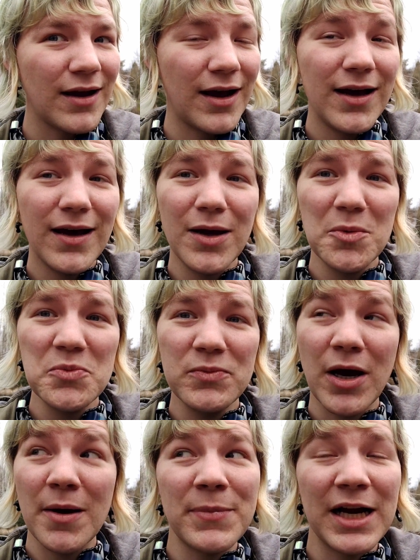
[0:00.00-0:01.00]

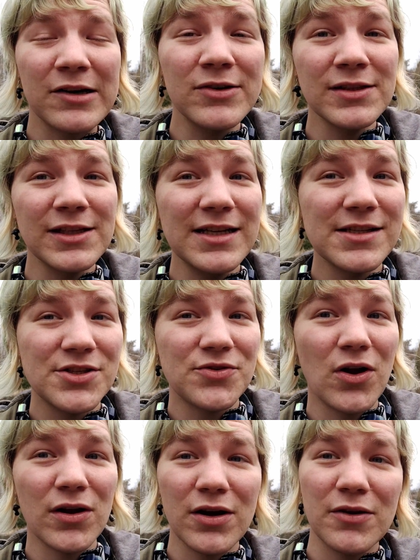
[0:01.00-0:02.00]
Apparently it's
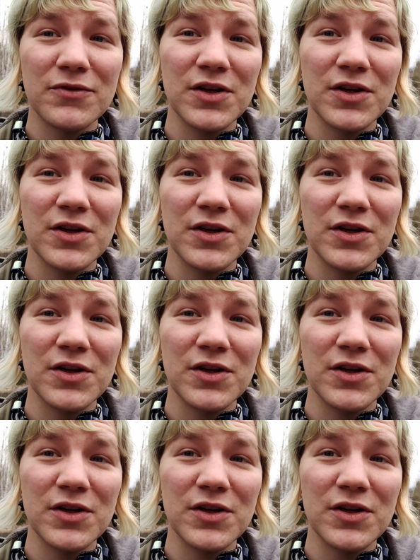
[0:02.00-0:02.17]
strong enough